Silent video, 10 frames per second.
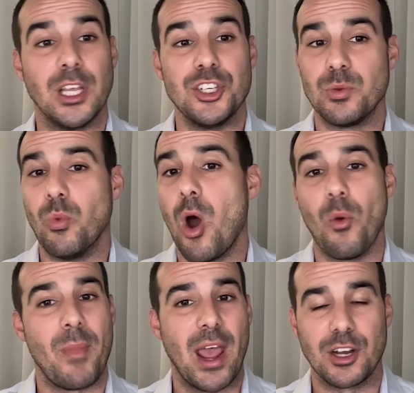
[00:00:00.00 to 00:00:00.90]
just won't
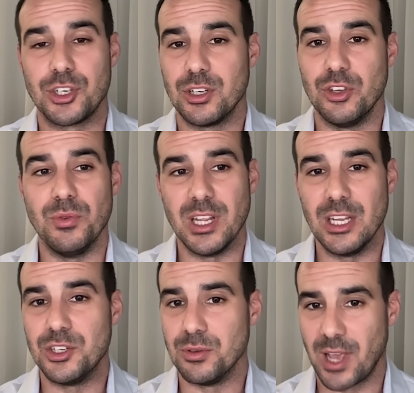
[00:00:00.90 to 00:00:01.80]
match. You
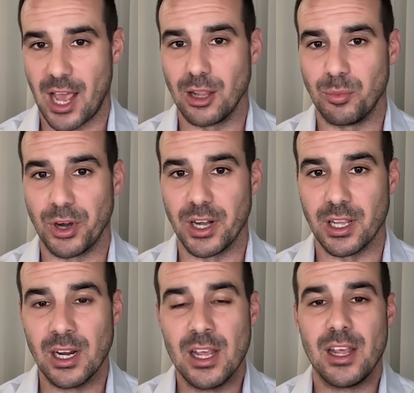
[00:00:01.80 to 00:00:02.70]
need to calibrate it.